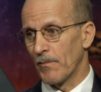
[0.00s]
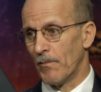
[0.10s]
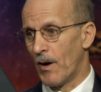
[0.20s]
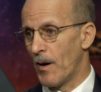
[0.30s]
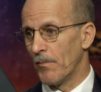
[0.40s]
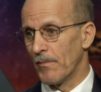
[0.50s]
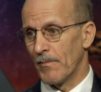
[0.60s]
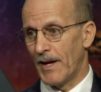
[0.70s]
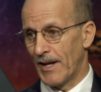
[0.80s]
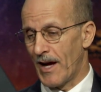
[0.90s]
Mom
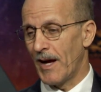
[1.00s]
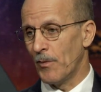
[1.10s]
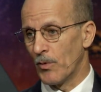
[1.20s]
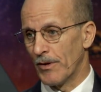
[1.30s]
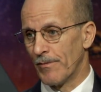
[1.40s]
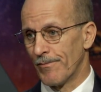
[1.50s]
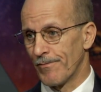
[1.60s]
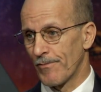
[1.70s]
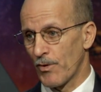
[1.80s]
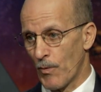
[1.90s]
and I would
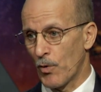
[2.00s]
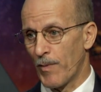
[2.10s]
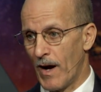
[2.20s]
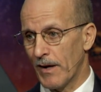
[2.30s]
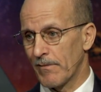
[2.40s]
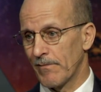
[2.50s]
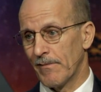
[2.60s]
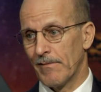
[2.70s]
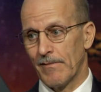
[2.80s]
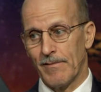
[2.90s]
smoke pot
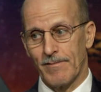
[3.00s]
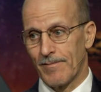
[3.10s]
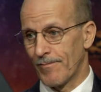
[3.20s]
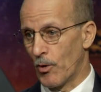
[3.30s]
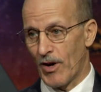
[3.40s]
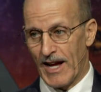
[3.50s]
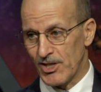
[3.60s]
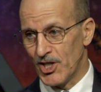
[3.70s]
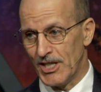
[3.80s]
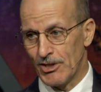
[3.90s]
or
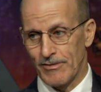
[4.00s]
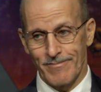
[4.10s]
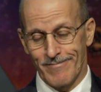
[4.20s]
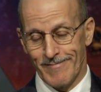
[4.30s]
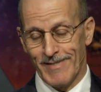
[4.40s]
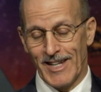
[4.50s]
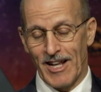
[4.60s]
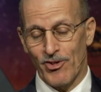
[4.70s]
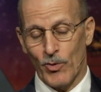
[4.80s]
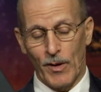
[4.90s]
hashish, eat
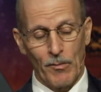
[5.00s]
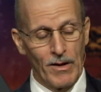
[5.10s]
ice cream.